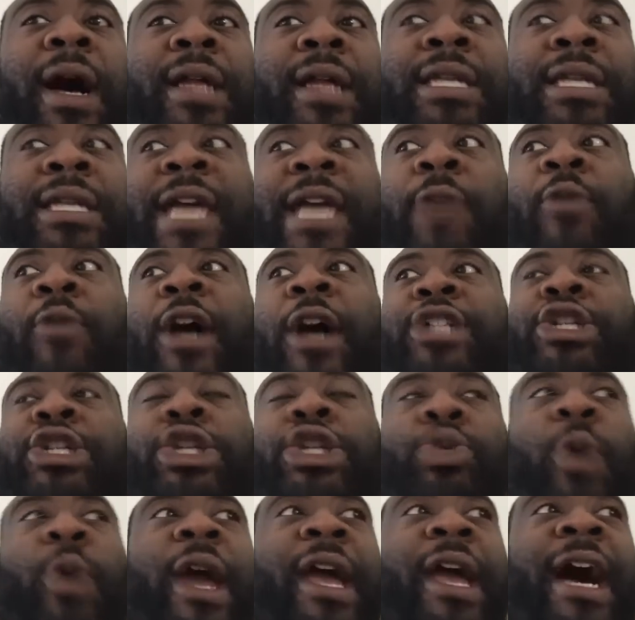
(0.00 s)
like watching
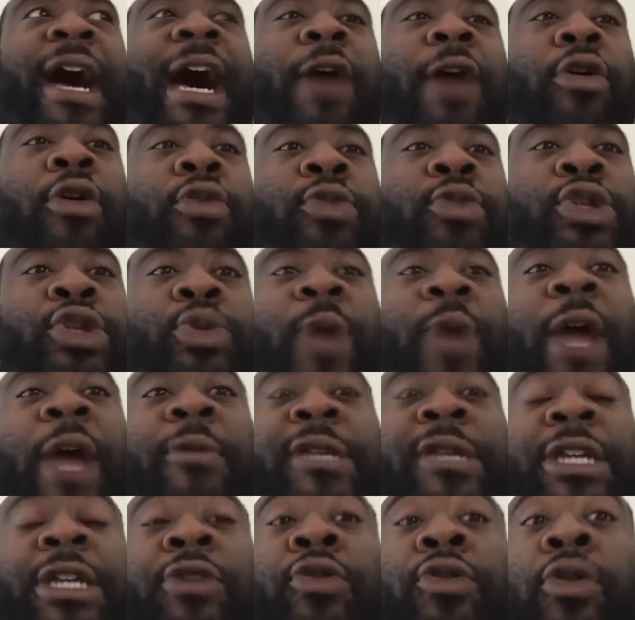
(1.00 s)
Dwight Howard when Dwight
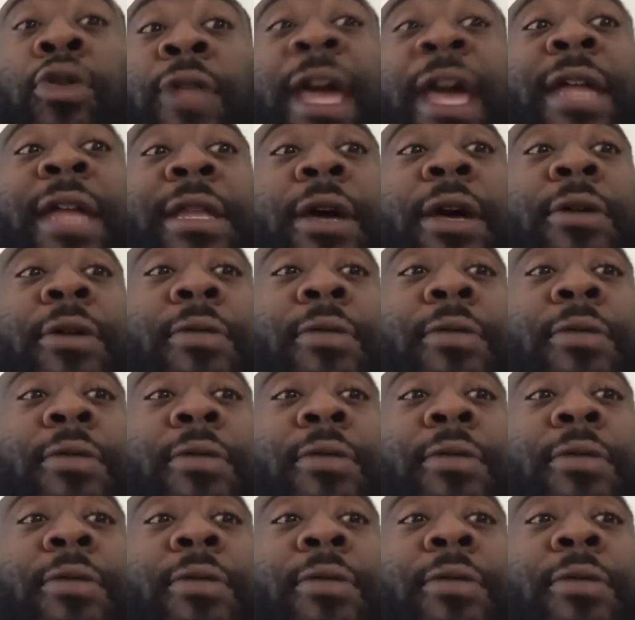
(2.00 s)
was here in Orlando.